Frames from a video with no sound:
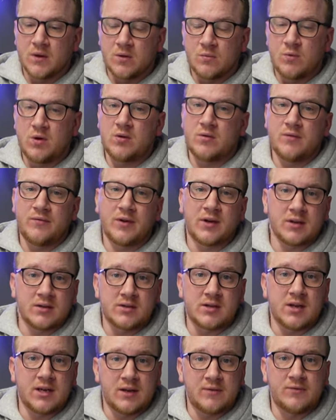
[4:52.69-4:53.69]
Well, if I could
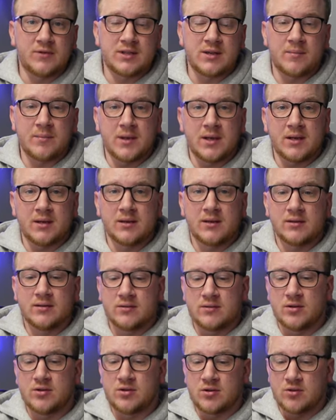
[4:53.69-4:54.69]
sign up for something
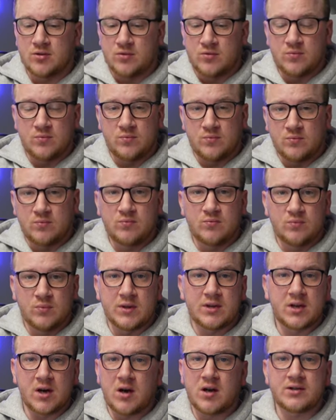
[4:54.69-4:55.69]
to do
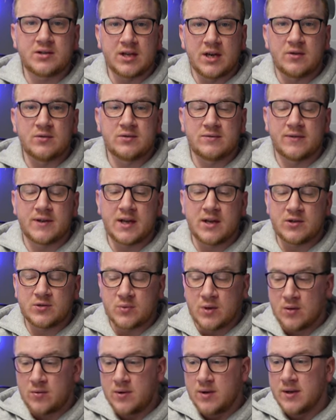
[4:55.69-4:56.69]
with car sales for that as
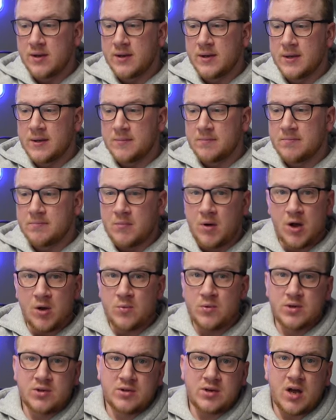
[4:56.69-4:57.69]
well, I
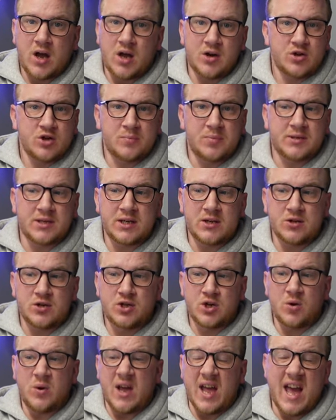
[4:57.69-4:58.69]
would 100%
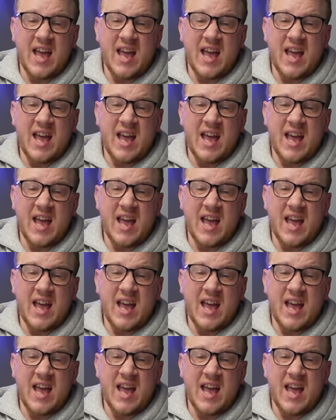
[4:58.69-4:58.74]
do it.